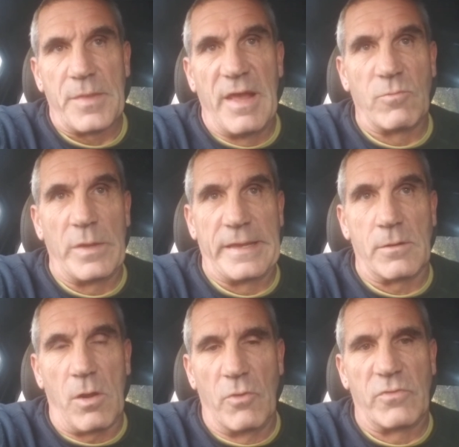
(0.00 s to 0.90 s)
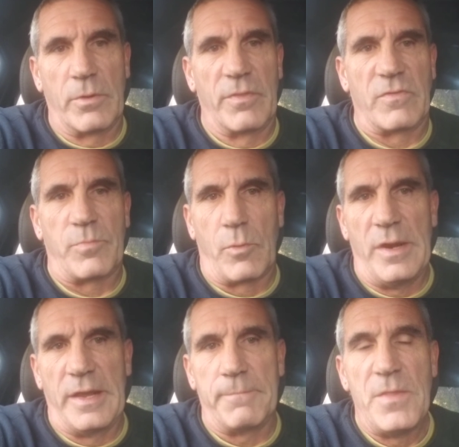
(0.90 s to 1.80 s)
as we get closer to the
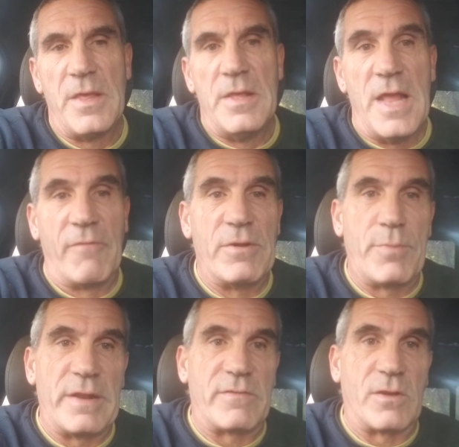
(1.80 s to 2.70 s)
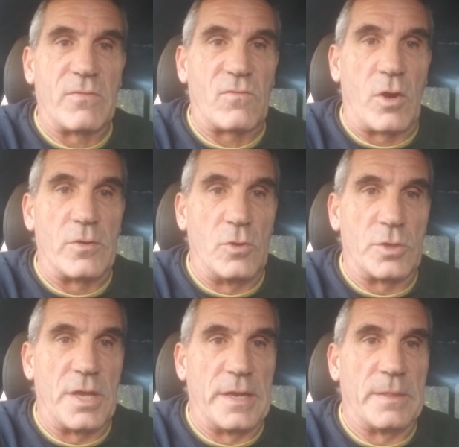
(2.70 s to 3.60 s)
spring, everybody's going to start
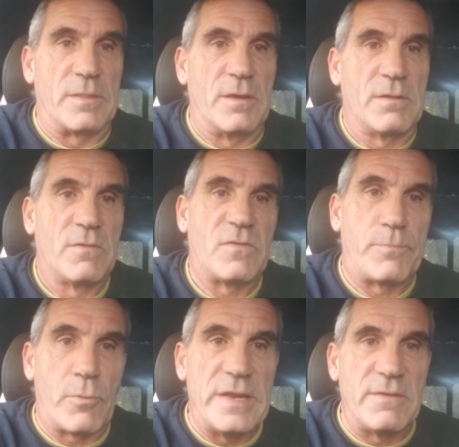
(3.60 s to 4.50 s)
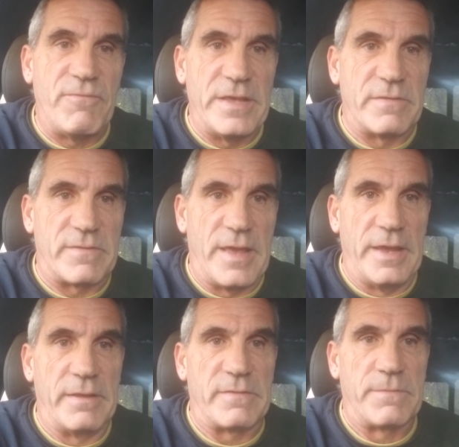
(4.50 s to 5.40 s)
looking at the spring feast
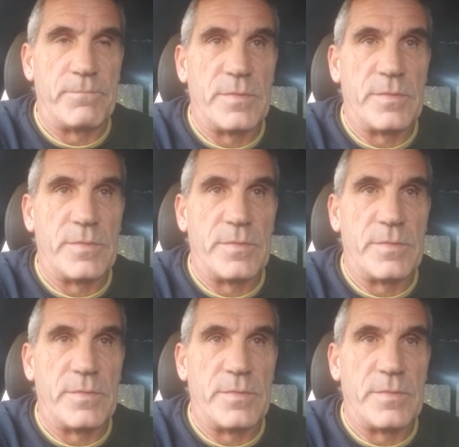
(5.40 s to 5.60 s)
days.